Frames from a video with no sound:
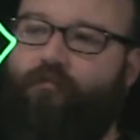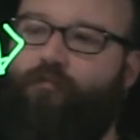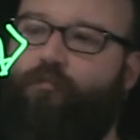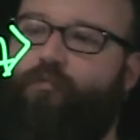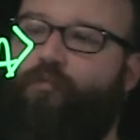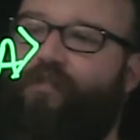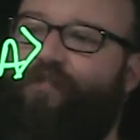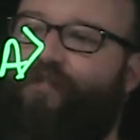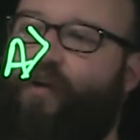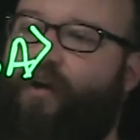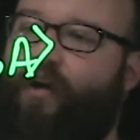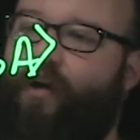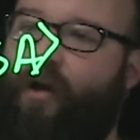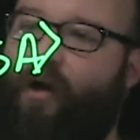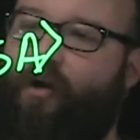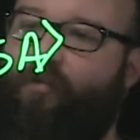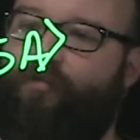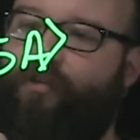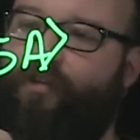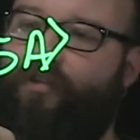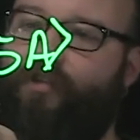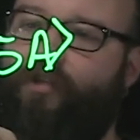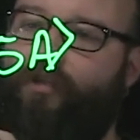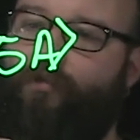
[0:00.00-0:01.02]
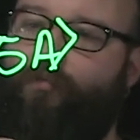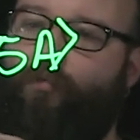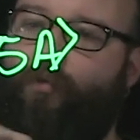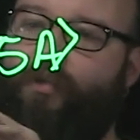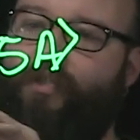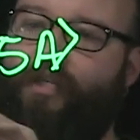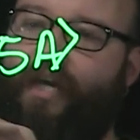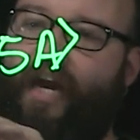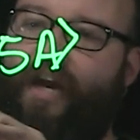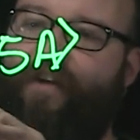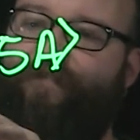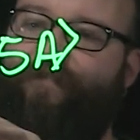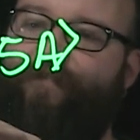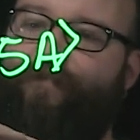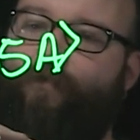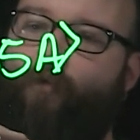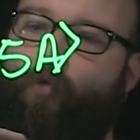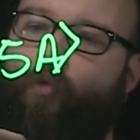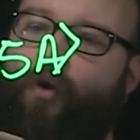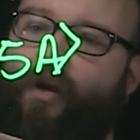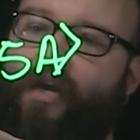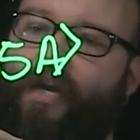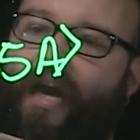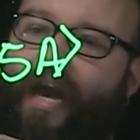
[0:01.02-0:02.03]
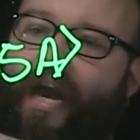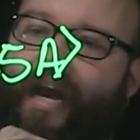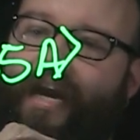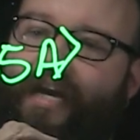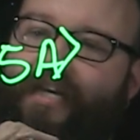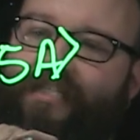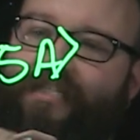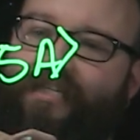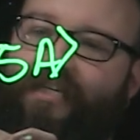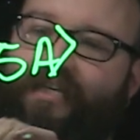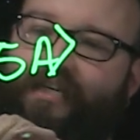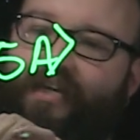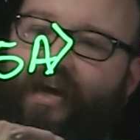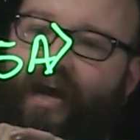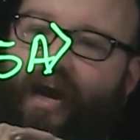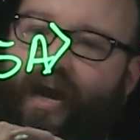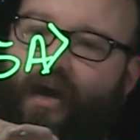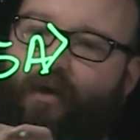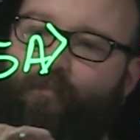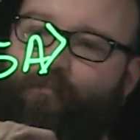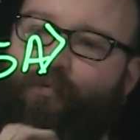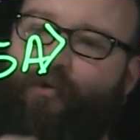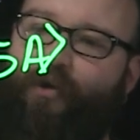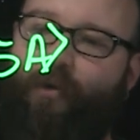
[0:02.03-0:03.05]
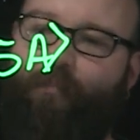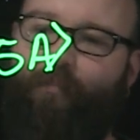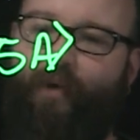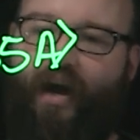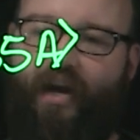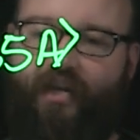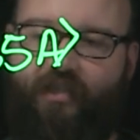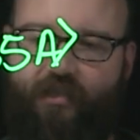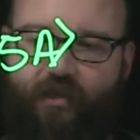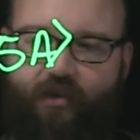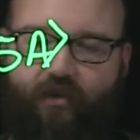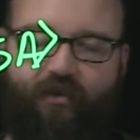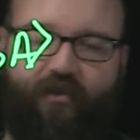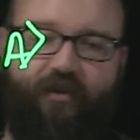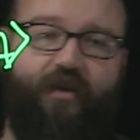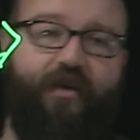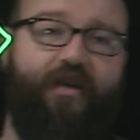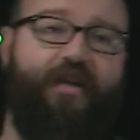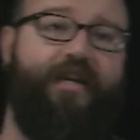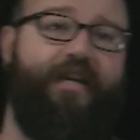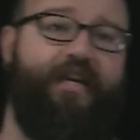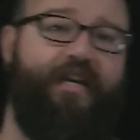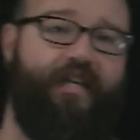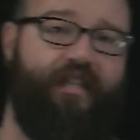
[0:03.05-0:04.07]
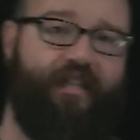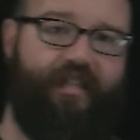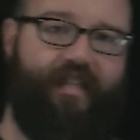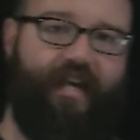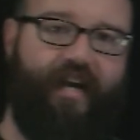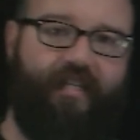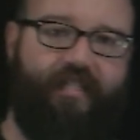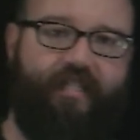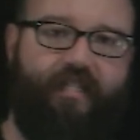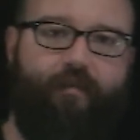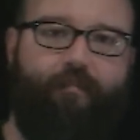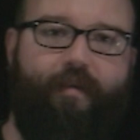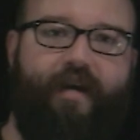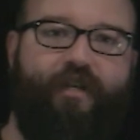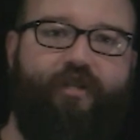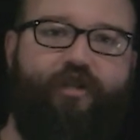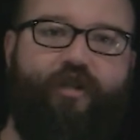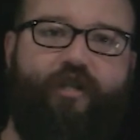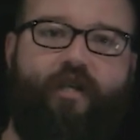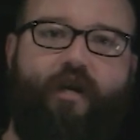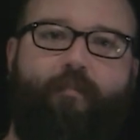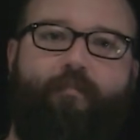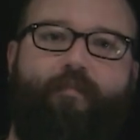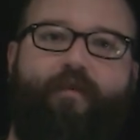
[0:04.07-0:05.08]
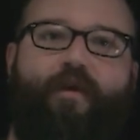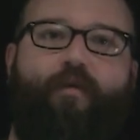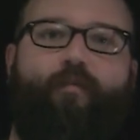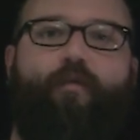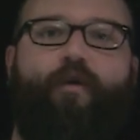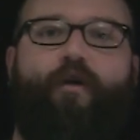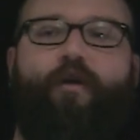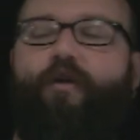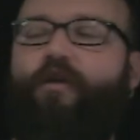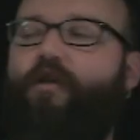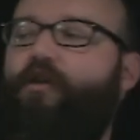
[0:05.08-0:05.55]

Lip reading: we figured out that this was a 48 amp capacitor. That's the magic number that we're going to